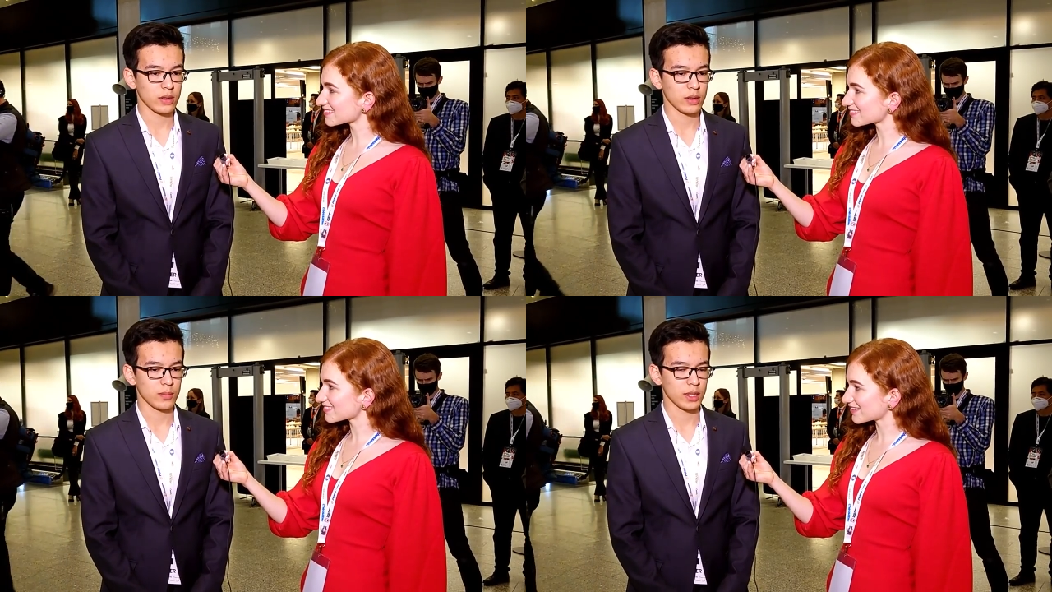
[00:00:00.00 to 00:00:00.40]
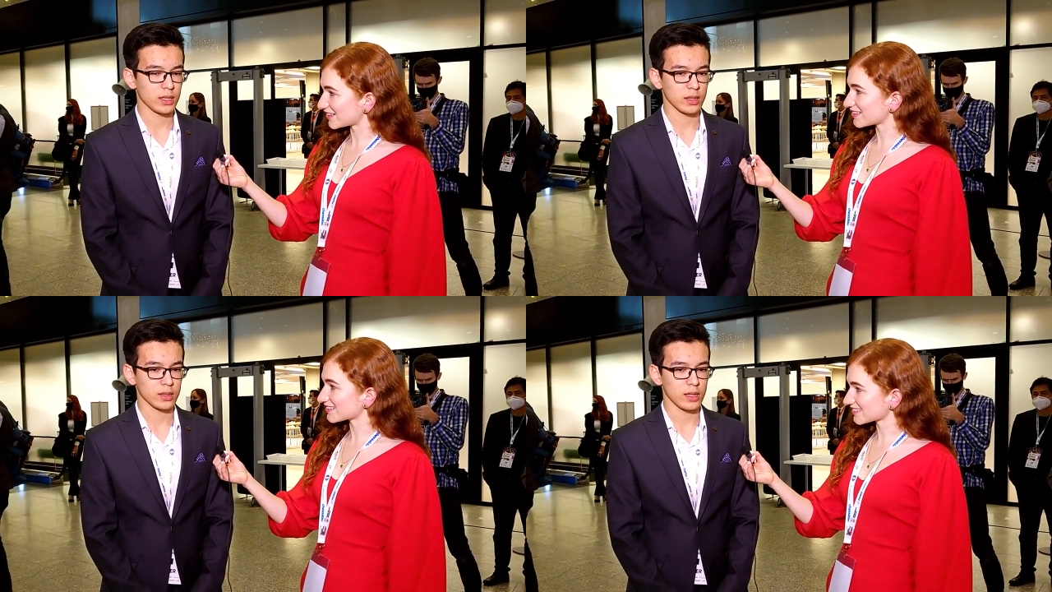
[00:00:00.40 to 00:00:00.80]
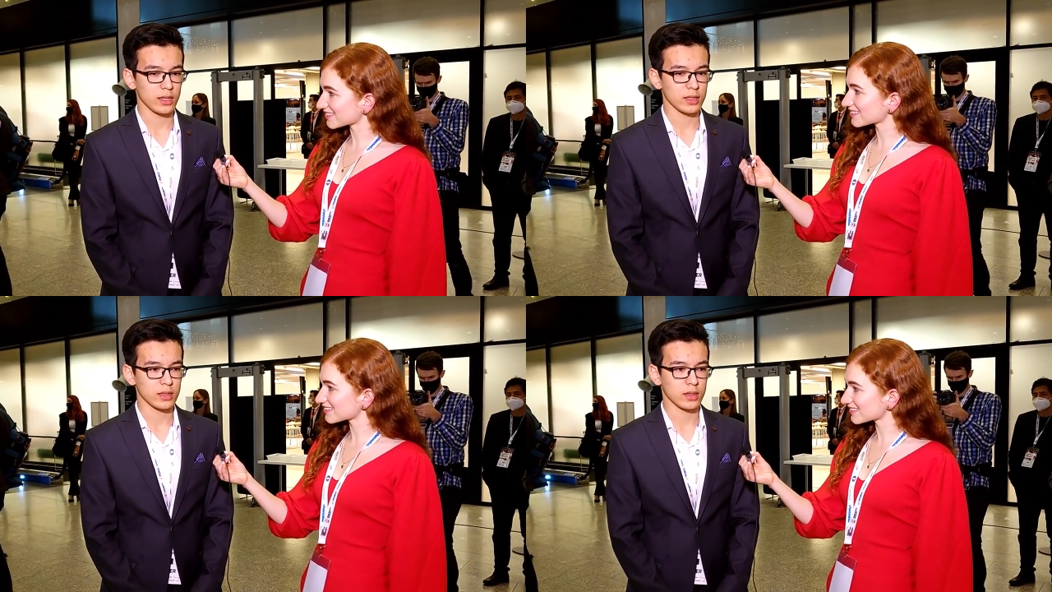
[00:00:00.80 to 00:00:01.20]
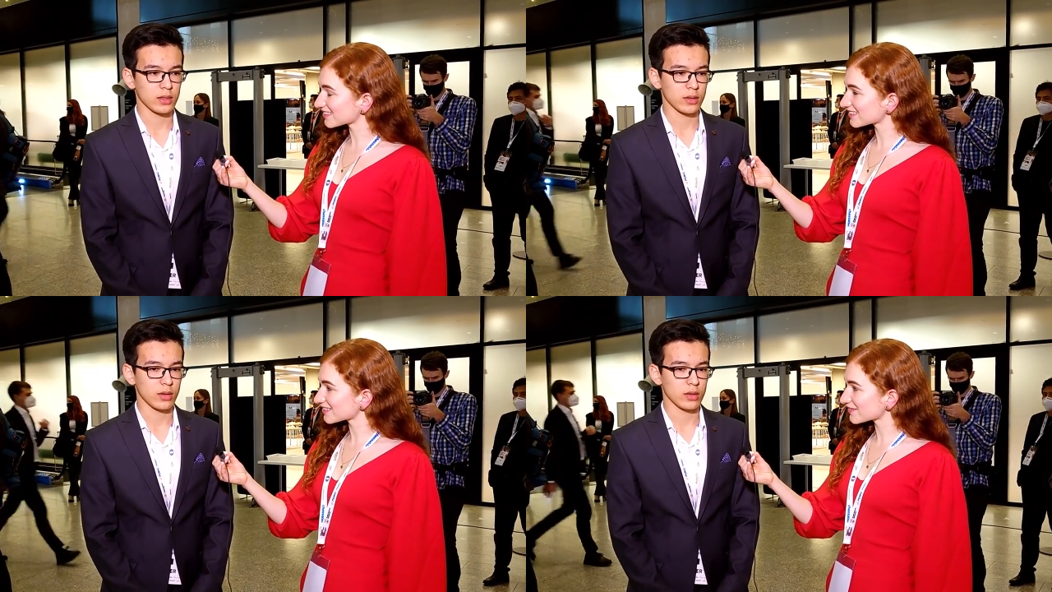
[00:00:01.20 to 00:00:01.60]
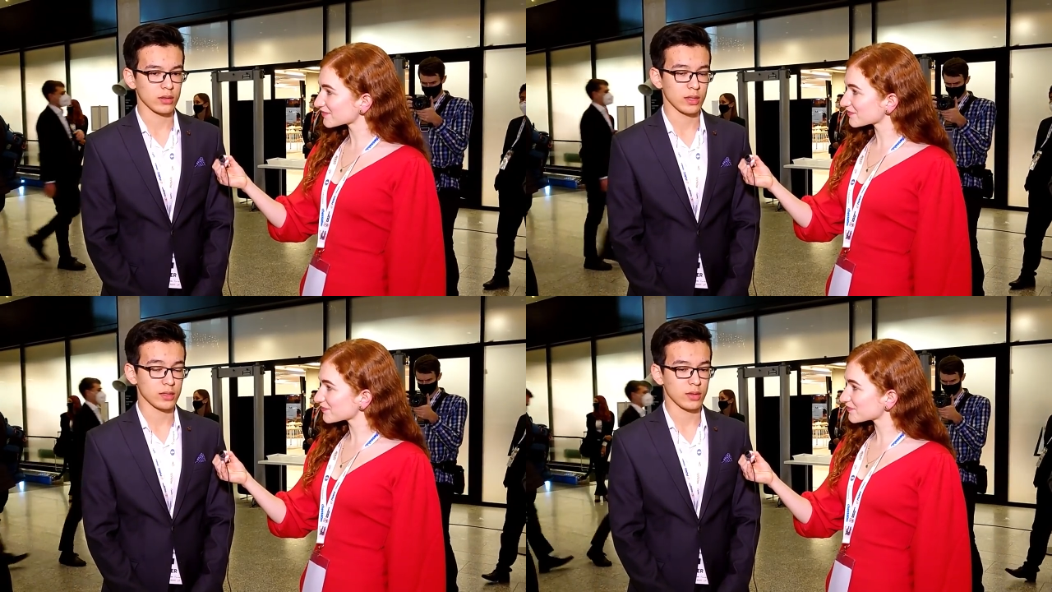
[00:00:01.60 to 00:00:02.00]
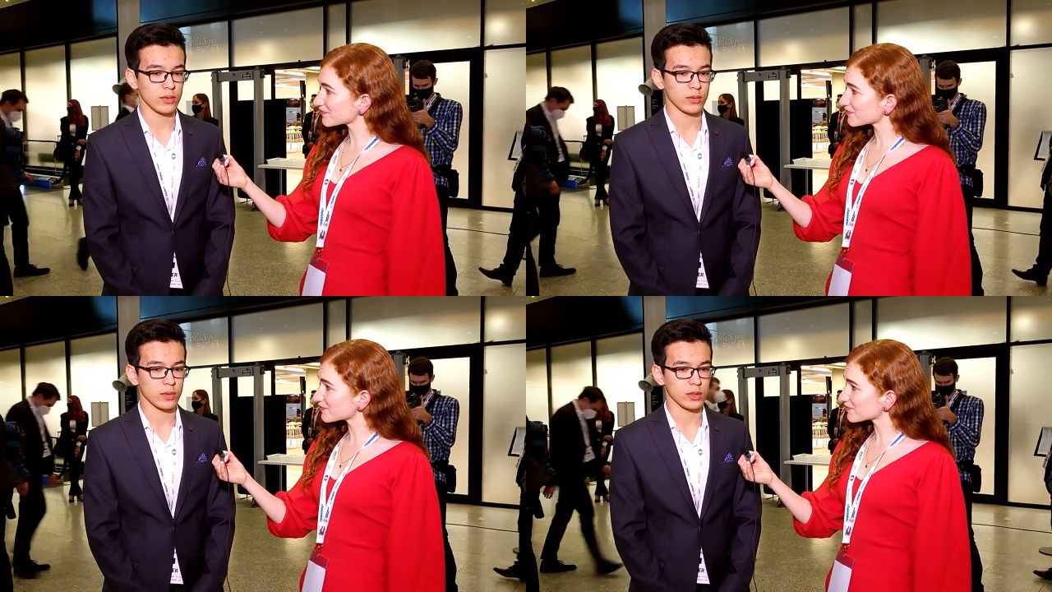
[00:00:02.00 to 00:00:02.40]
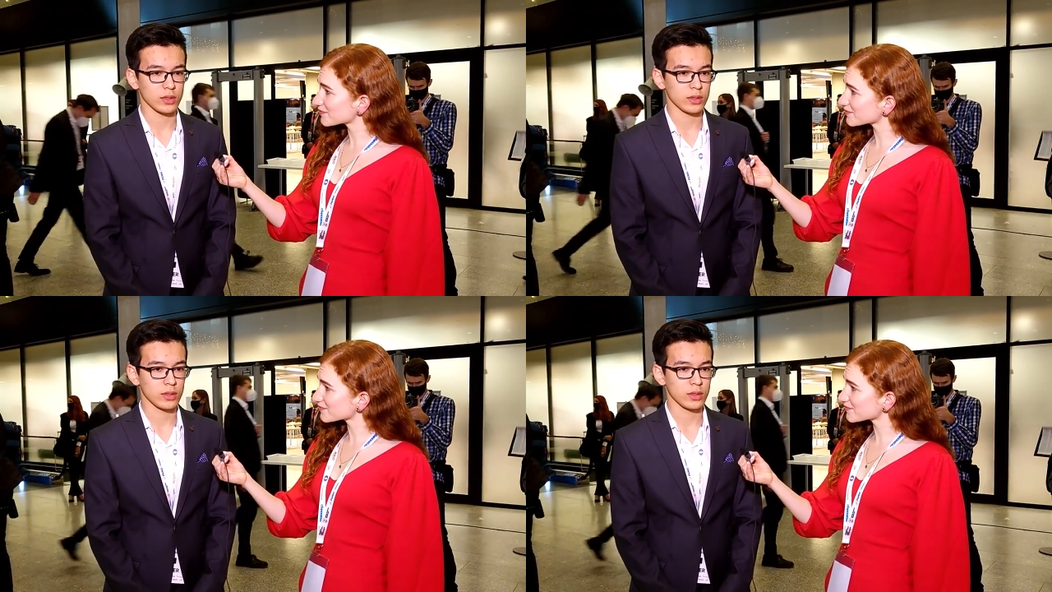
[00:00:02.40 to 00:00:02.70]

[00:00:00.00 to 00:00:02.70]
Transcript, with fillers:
Speaker 1: but the last round was